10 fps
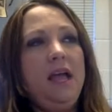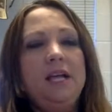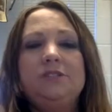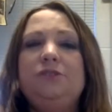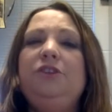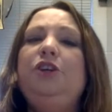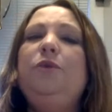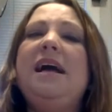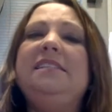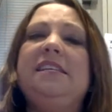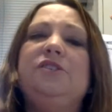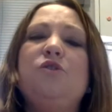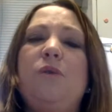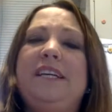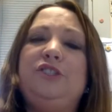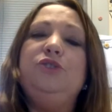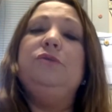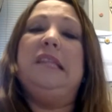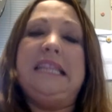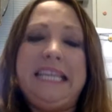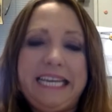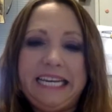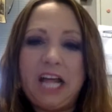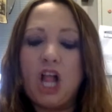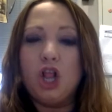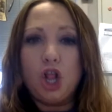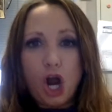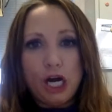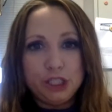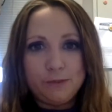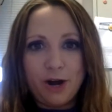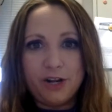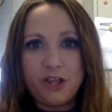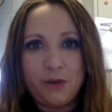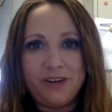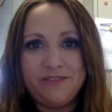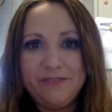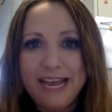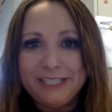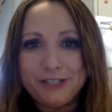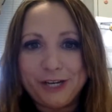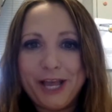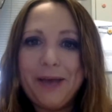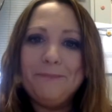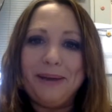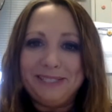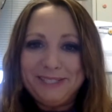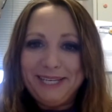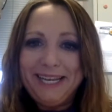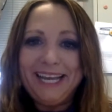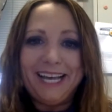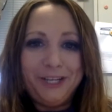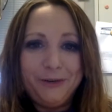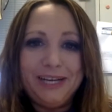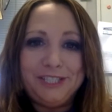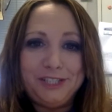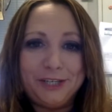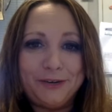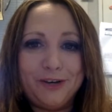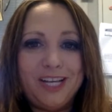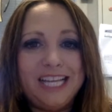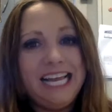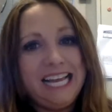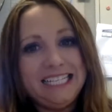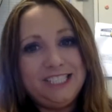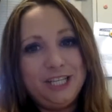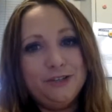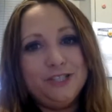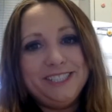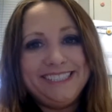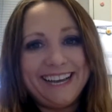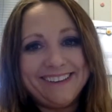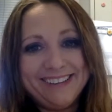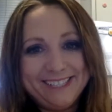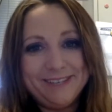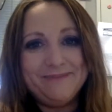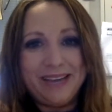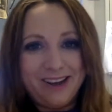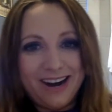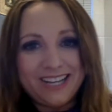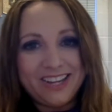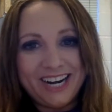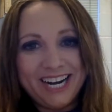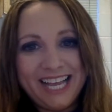So the US is going to lead a large part of the UN invasion by sending a US general, General Douglas MacArthur.